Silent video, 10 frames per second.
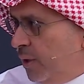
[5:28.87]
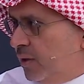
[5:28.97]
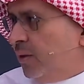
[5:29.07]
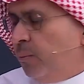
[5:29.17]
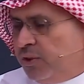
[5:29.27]
I
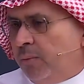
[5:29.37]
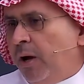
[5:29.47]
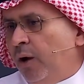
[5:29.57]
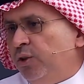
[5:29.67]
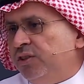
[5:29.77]
mean, some,
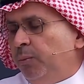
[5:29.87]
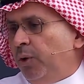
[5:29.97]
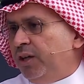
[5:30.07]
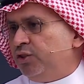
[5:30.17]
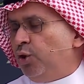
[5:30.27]
somehow the
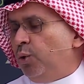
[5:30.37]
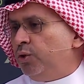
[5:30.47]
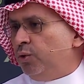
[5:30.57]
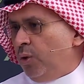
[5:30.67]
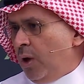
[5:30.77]
supply is
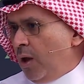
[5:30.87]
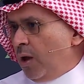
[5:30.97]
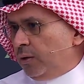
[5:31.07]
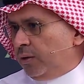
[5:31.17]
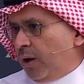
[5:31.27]
going to,
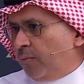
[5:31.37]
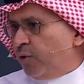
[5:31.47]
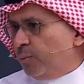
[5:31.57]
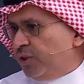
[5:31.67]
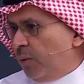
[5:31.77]
to come
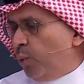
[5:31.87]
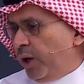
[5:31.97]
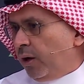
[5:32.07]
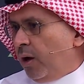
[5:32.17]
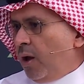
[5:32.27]
from
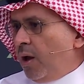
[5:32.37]
somewhere.